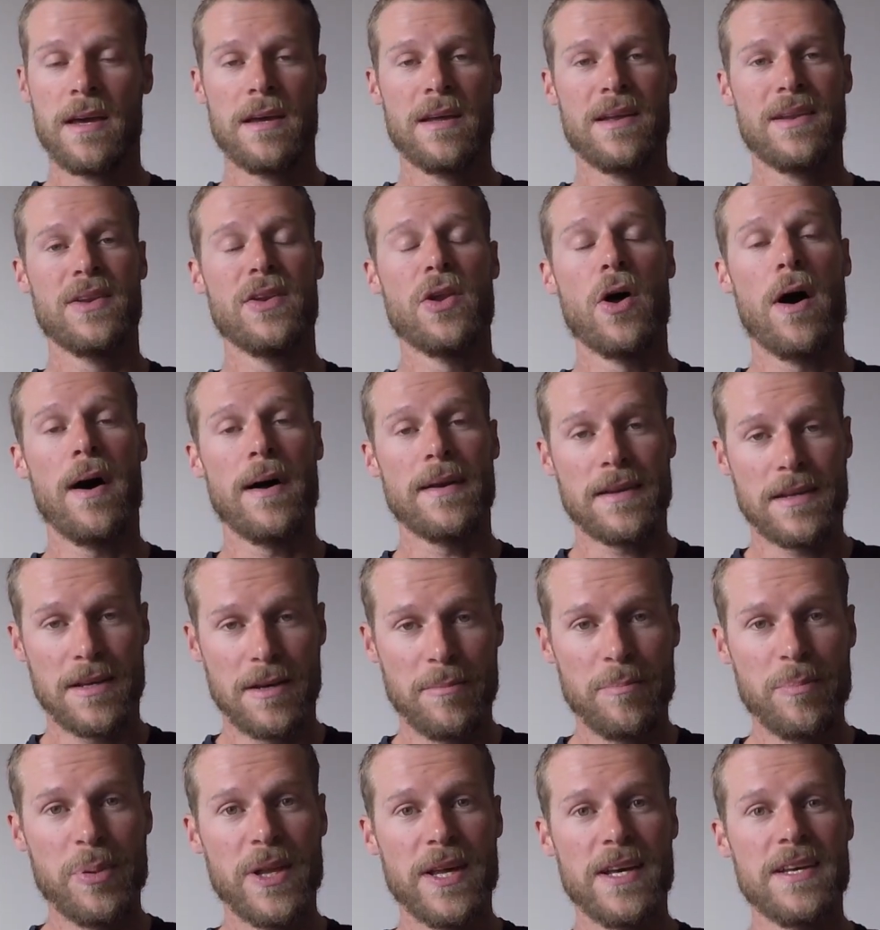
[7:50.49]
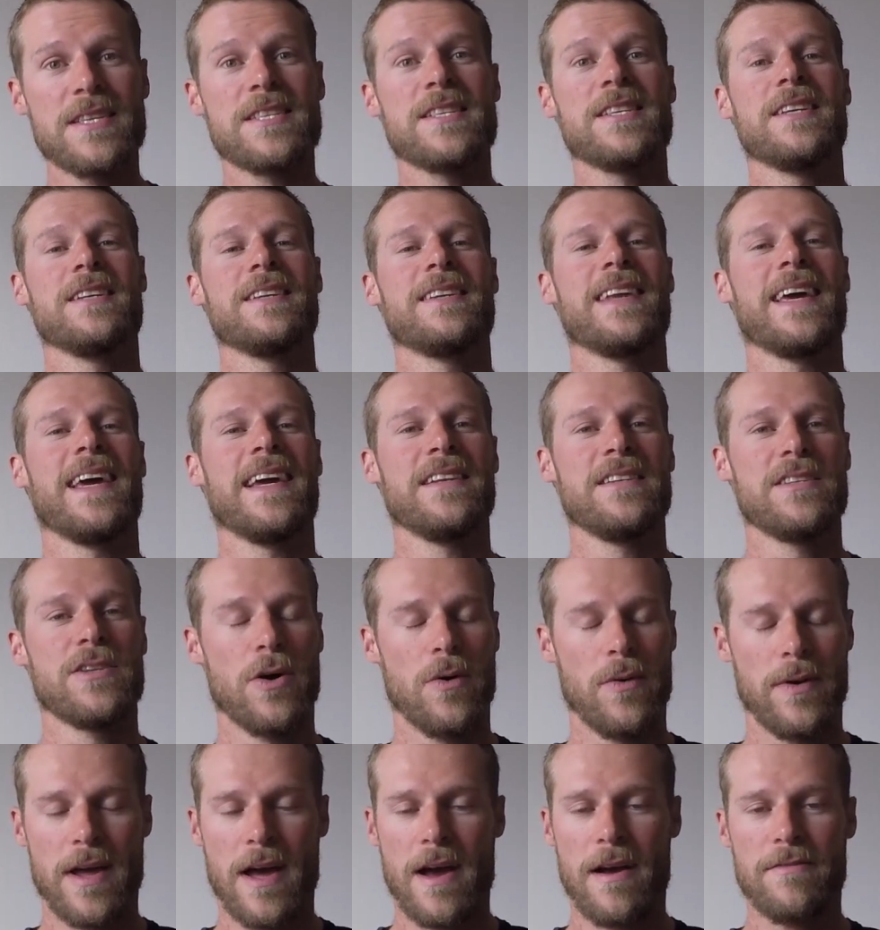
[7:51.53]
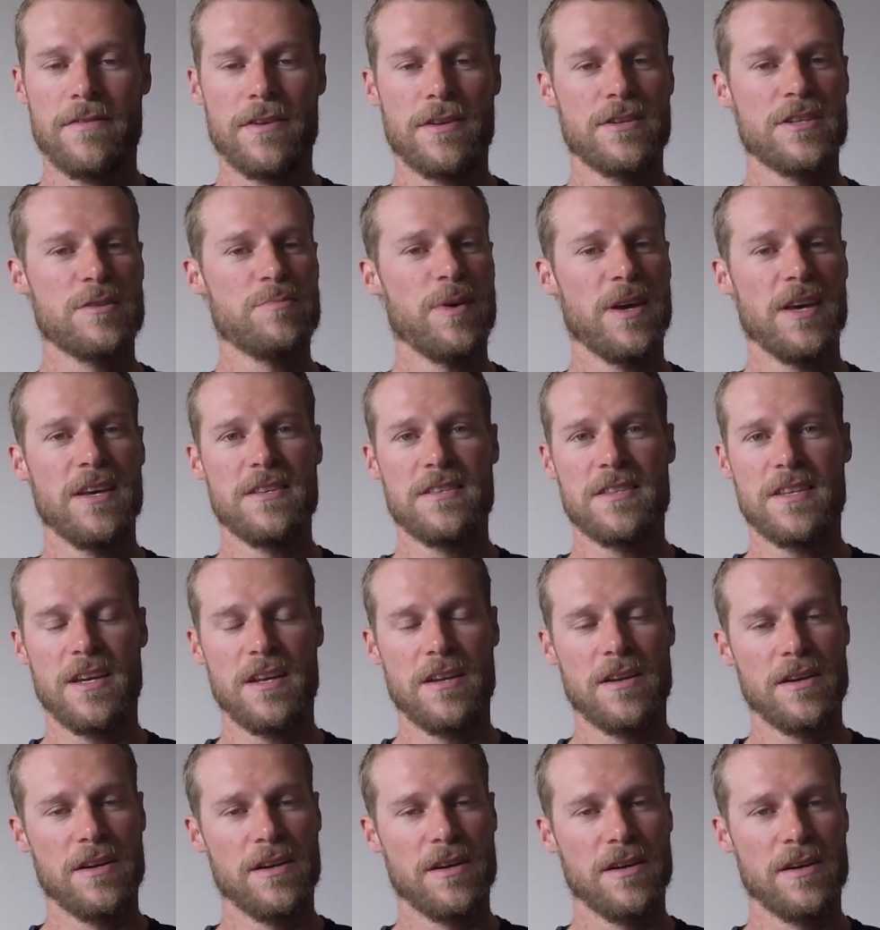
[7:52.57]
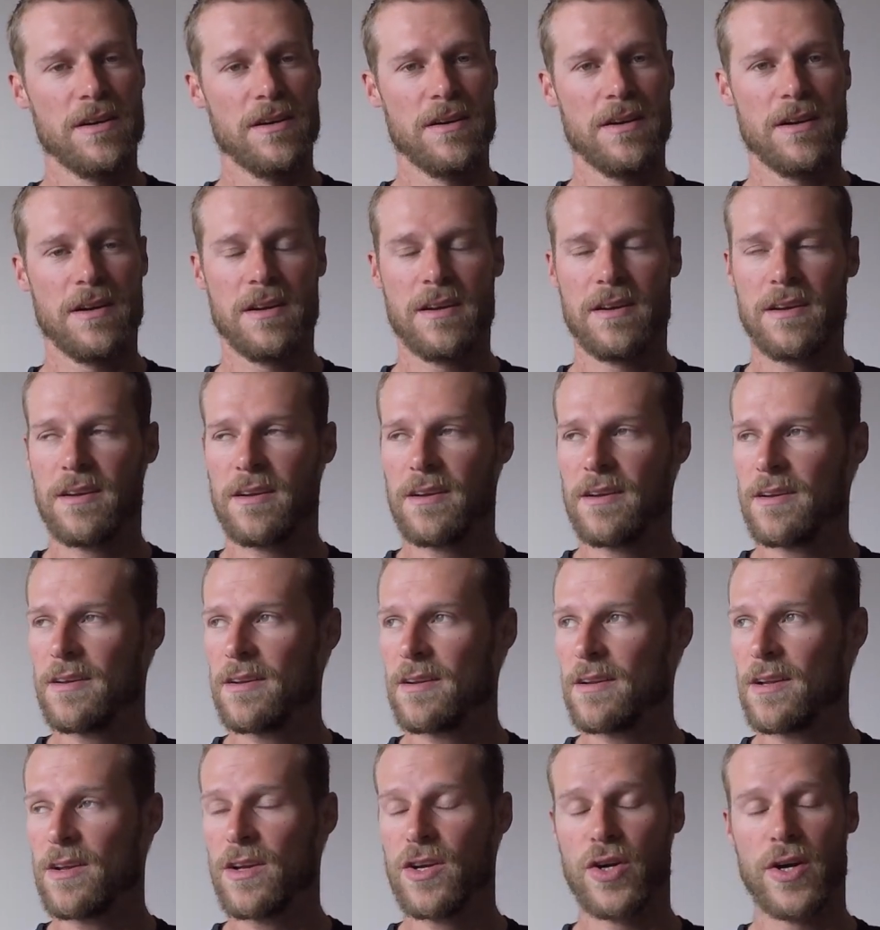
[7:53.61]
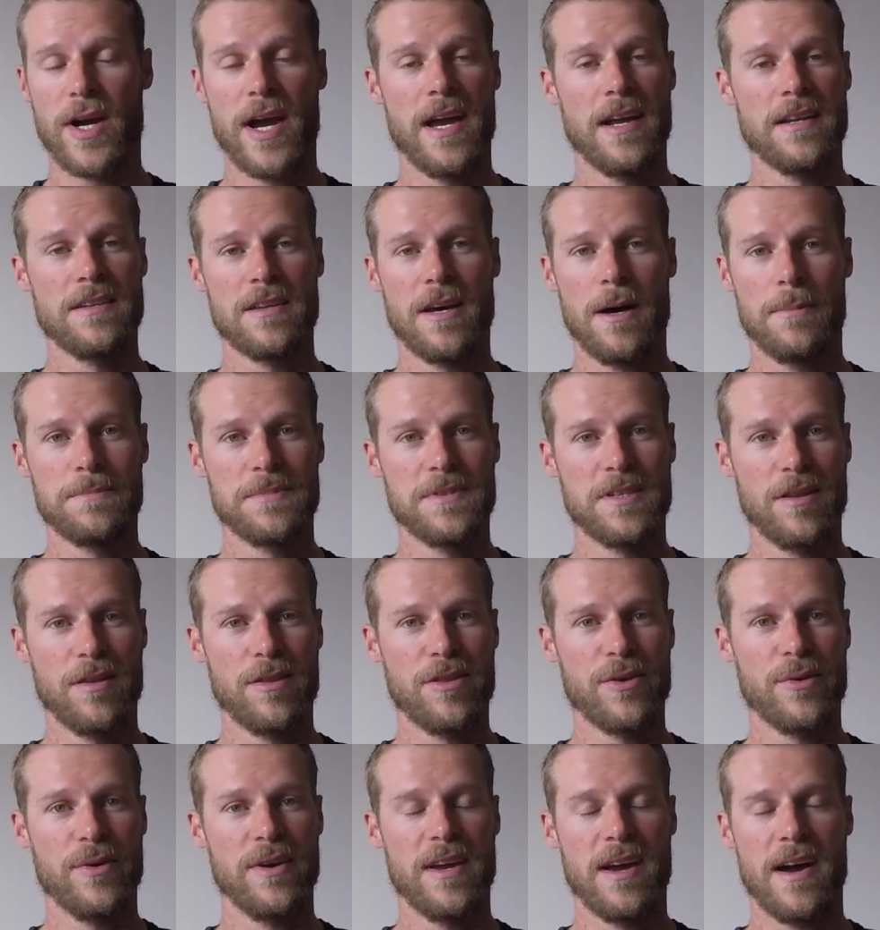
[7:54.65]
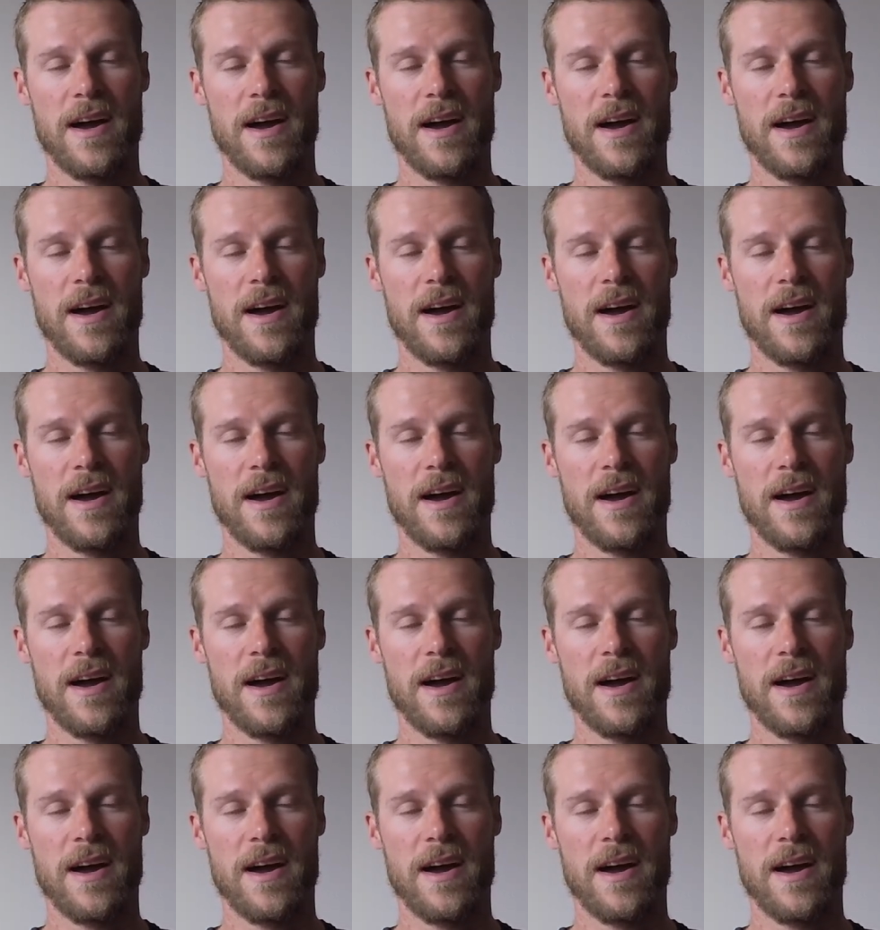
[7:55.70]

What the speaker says: not complacent and don't have your space heater cranked up to 3.